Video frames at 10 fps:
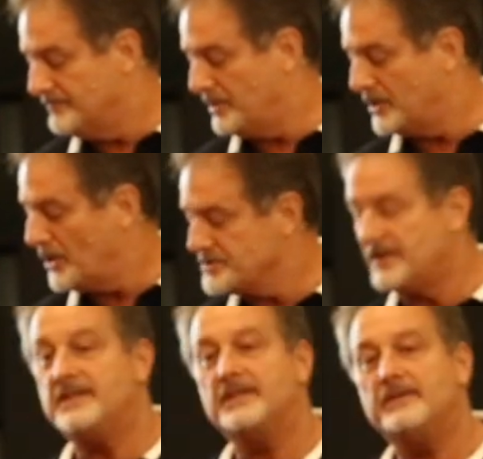because
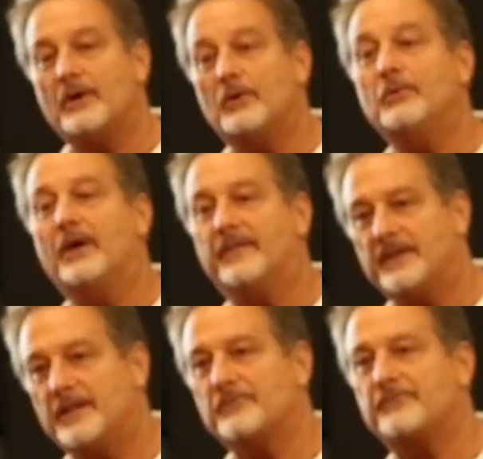they didn't know and they
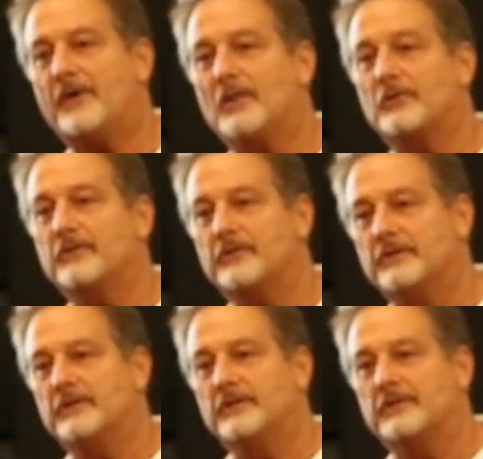didn't follow
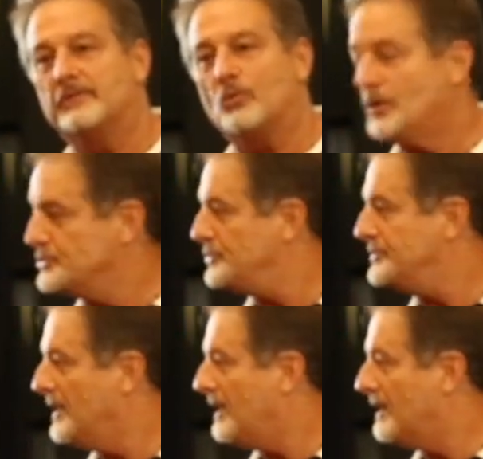the one true
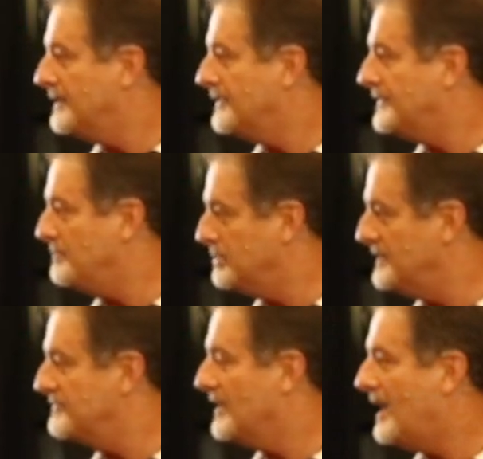God, they
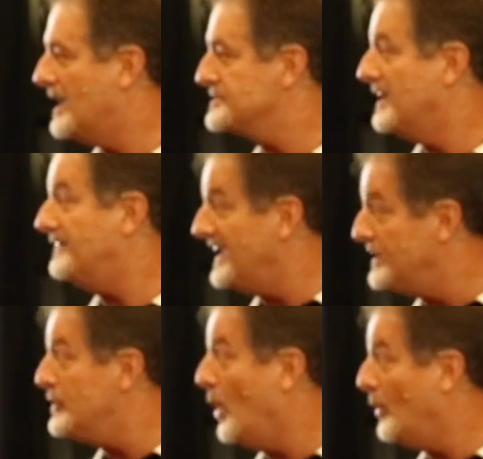believed lies. And they
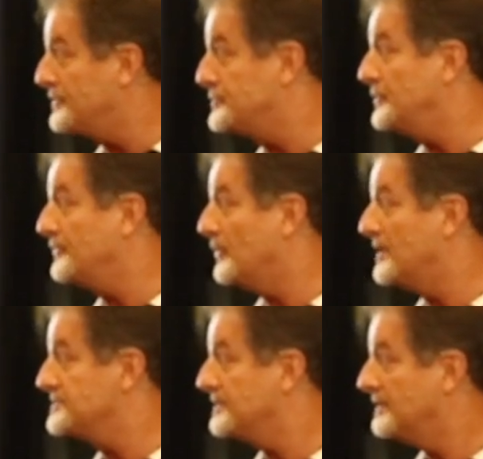didn't know what the truth
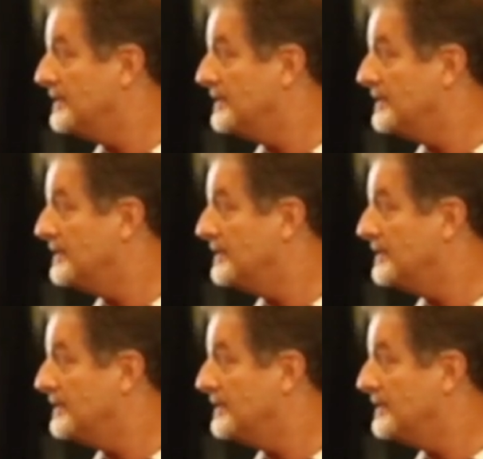was.